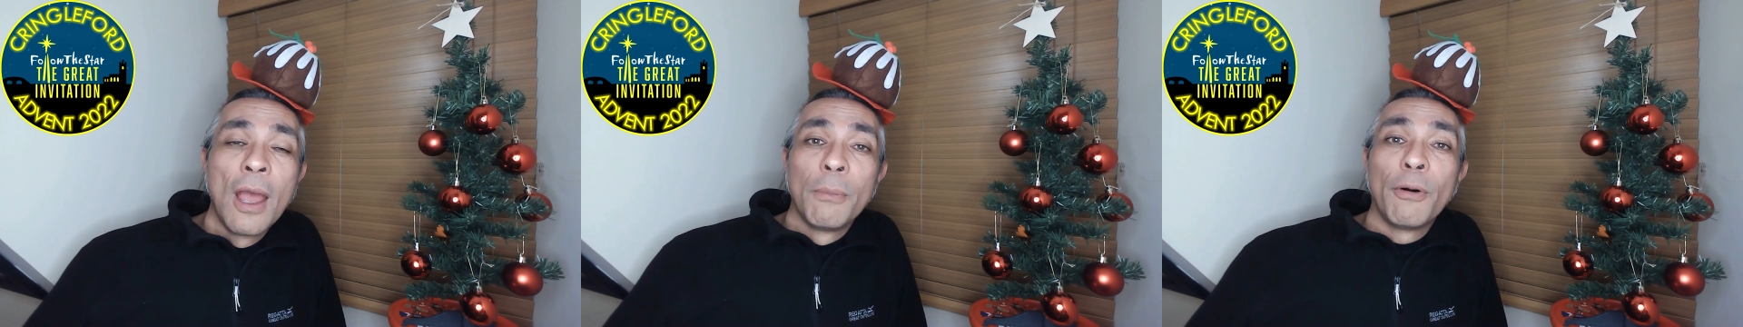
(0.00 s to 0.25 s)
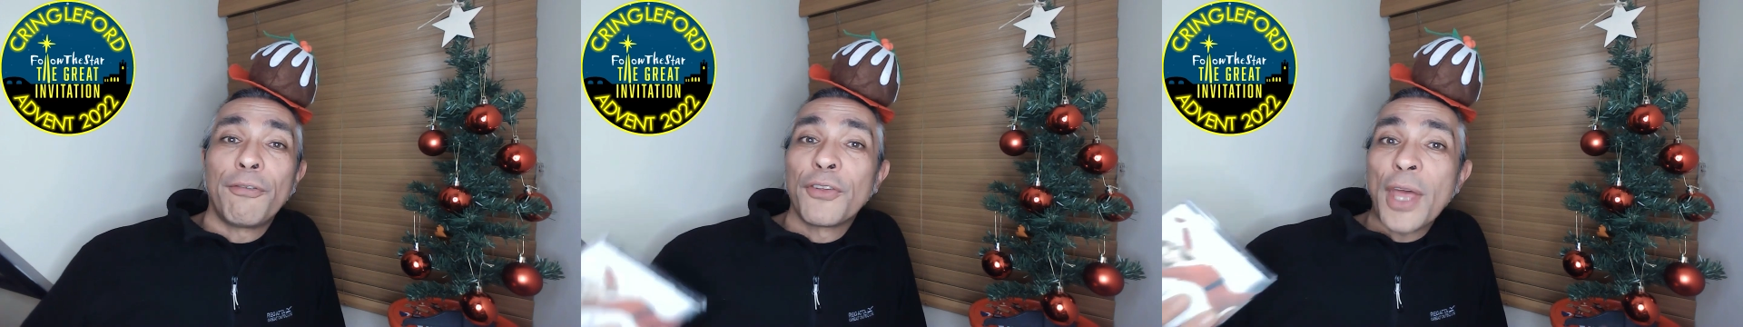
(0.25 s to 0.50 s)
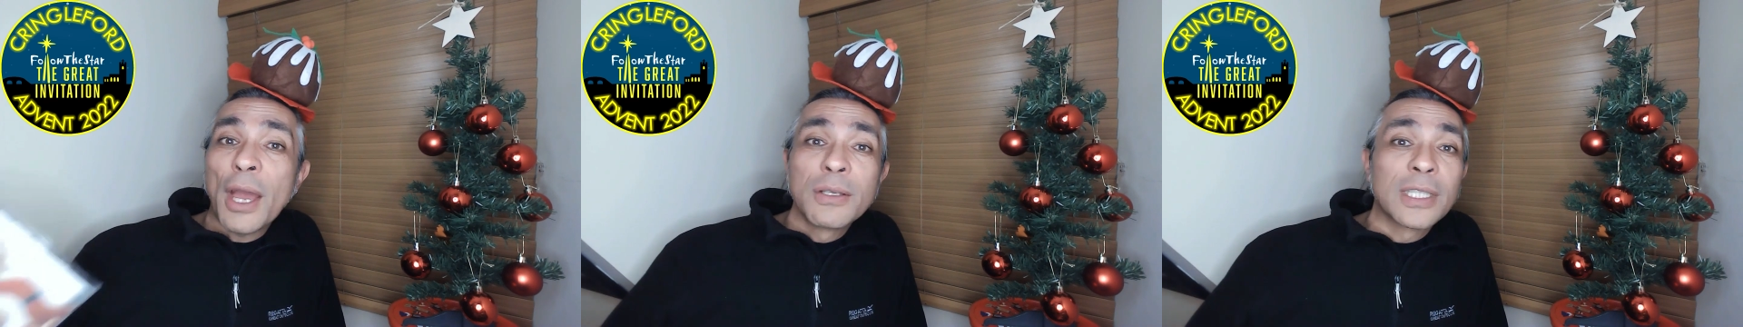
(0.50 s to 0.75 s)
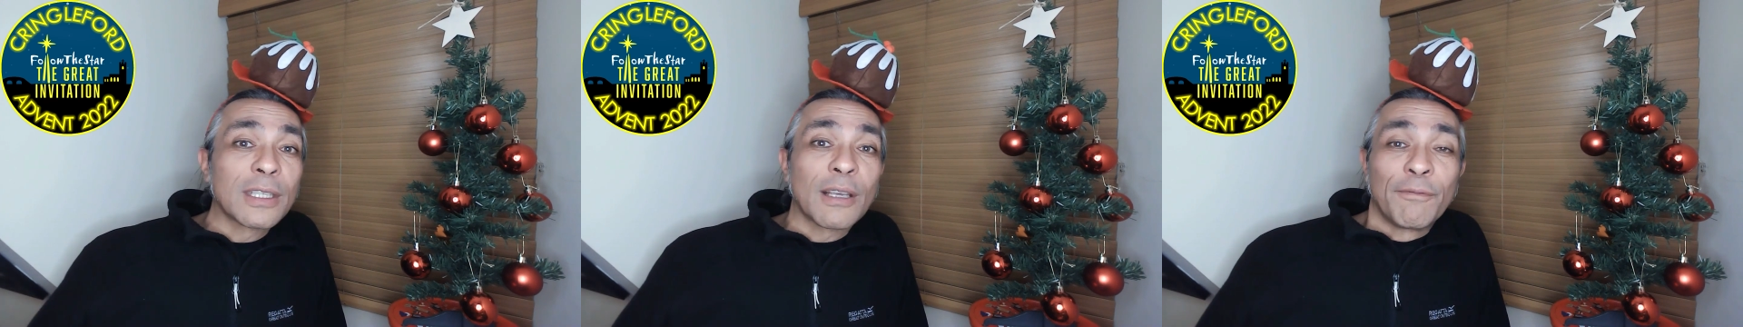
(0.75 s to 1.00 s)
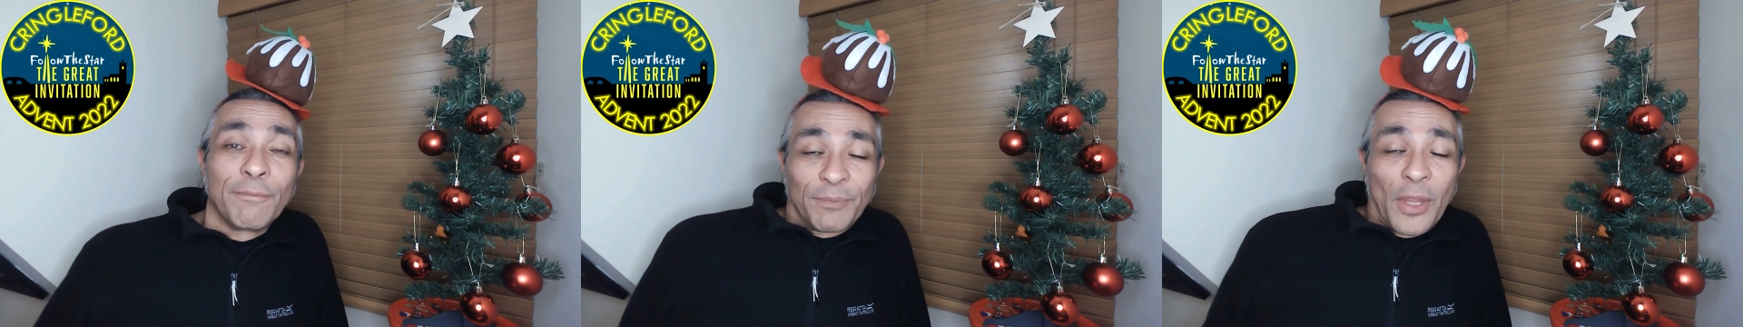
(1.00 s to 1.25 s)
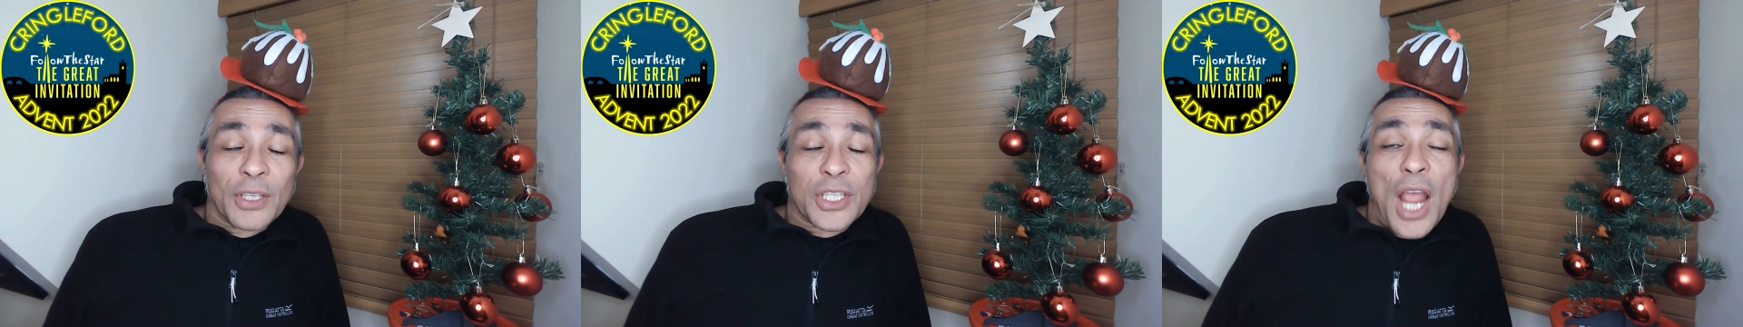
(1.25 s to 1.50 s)
But for those of
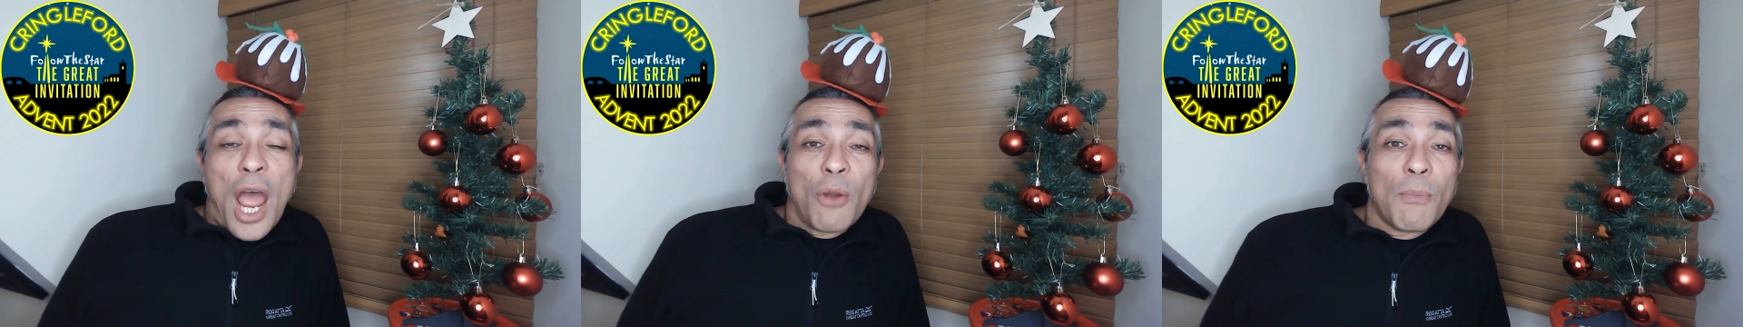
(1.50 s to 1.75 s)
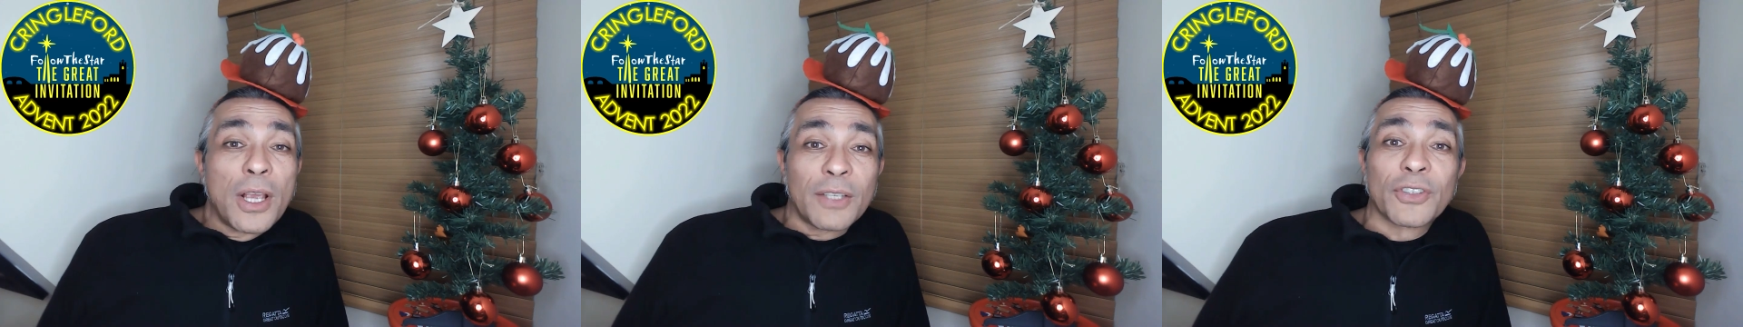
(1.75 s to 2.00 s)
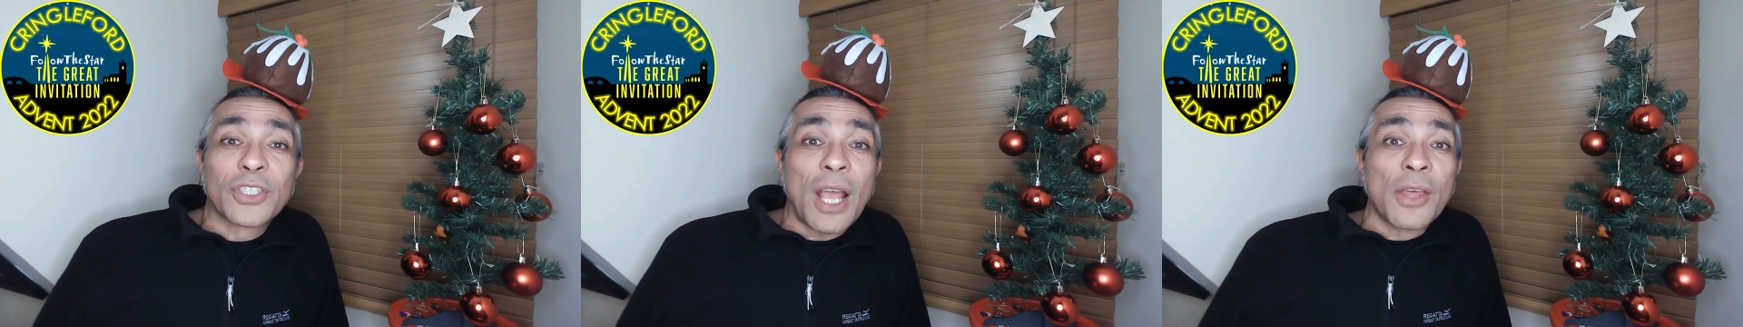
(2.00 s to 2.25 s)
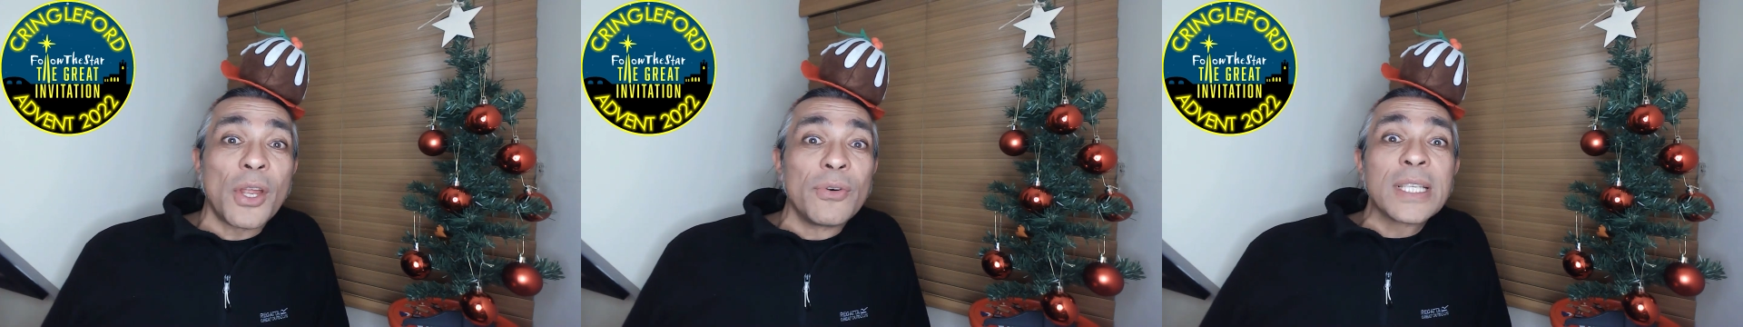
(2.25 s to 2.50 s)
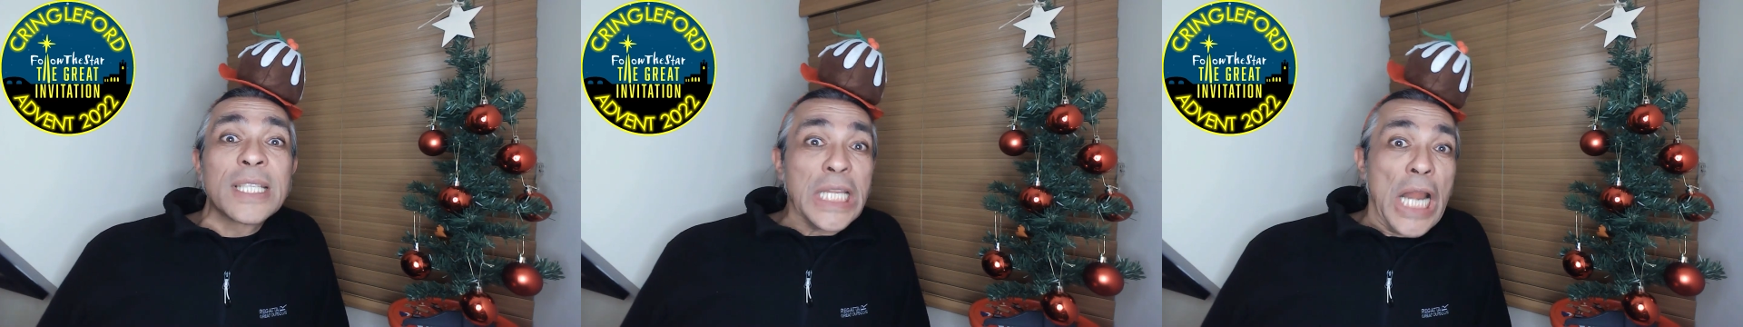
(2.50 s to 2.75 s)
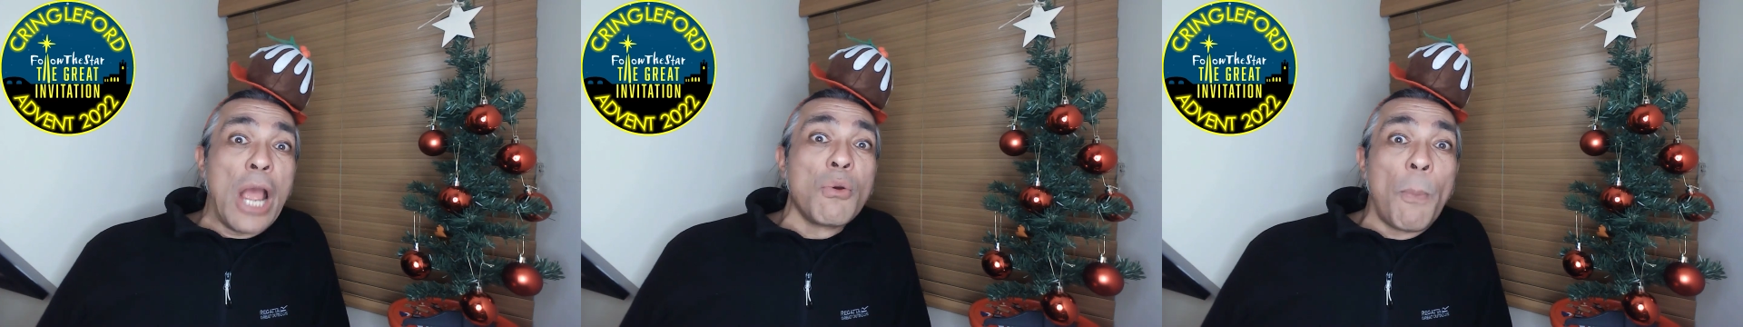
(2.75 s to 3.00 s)
us know, most of us know, there is
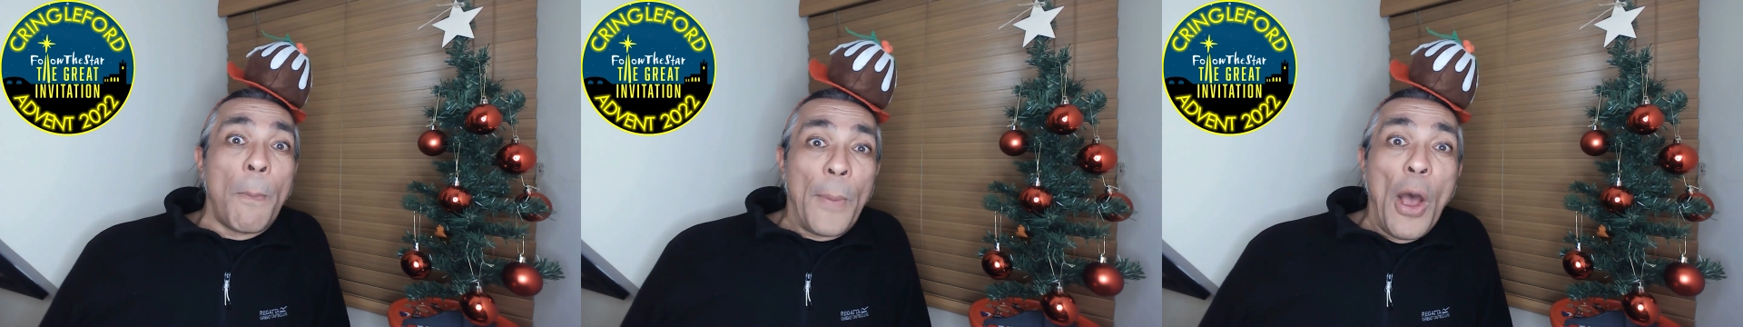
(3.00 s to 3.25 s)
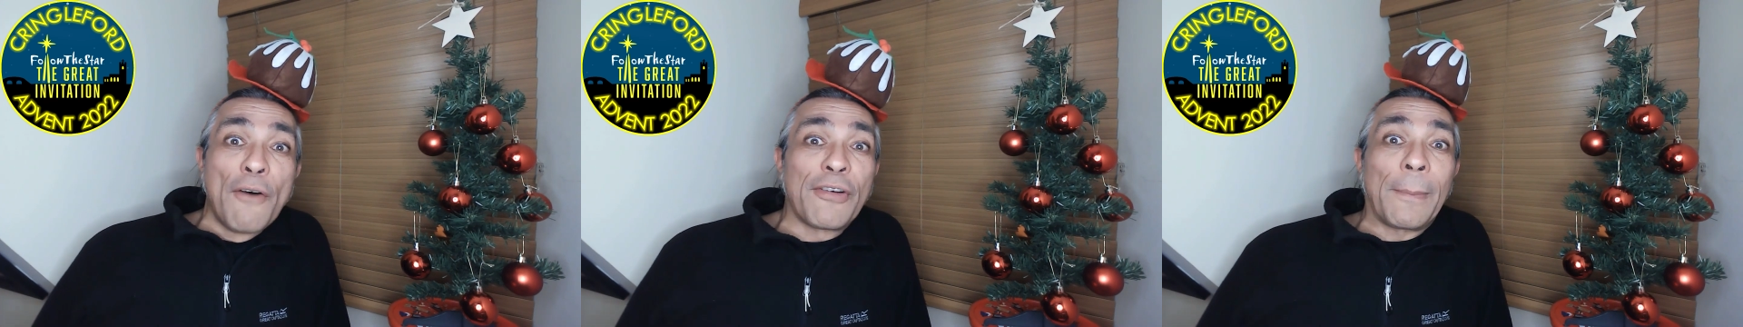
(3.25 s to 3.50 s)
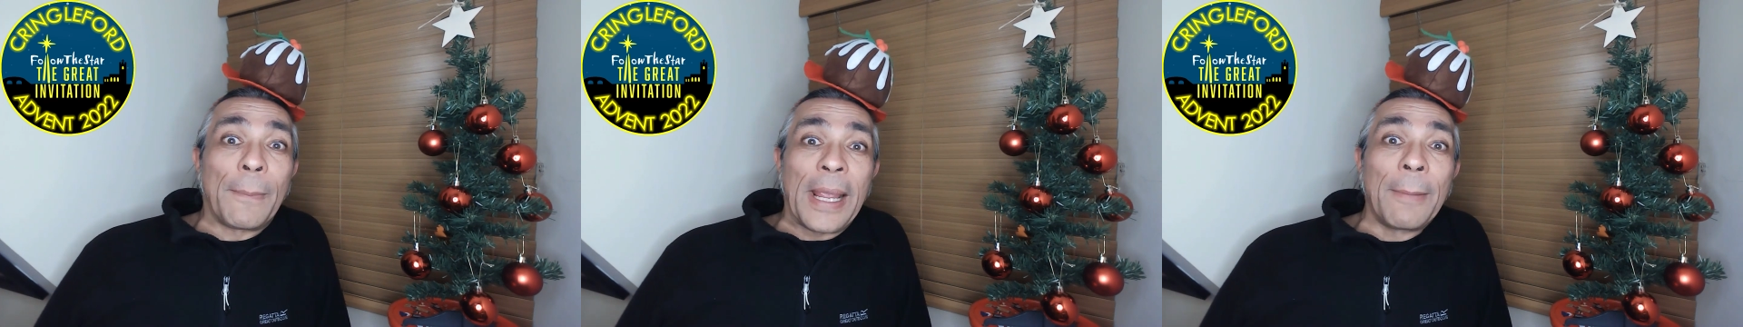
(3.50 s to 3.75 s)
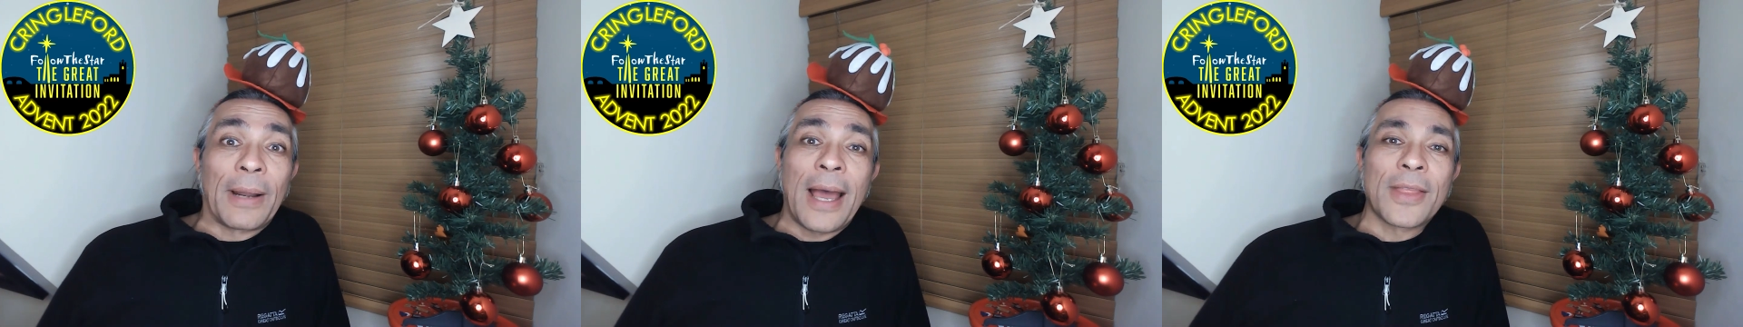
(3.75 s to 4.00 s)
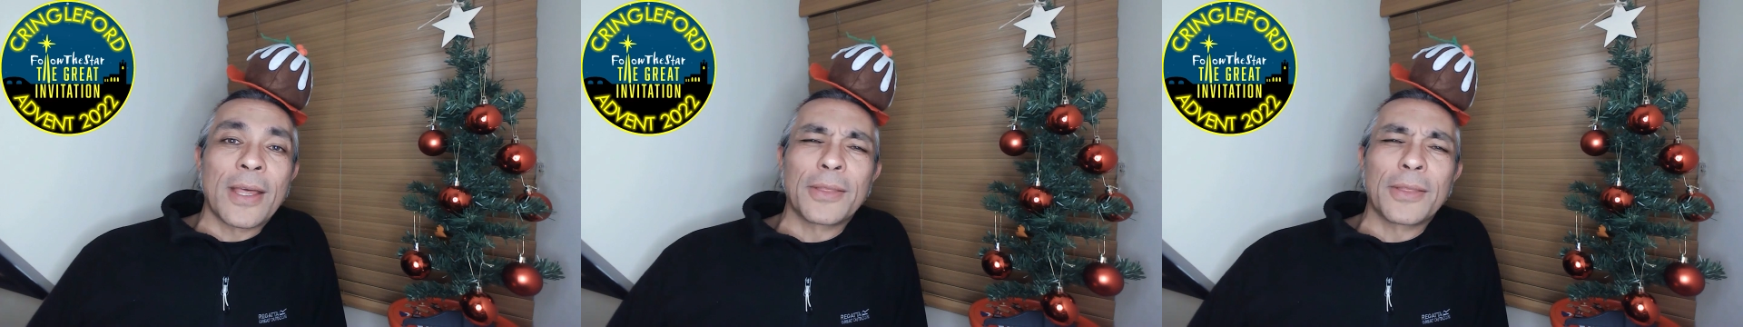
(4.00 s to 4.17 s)
no perfect people out there.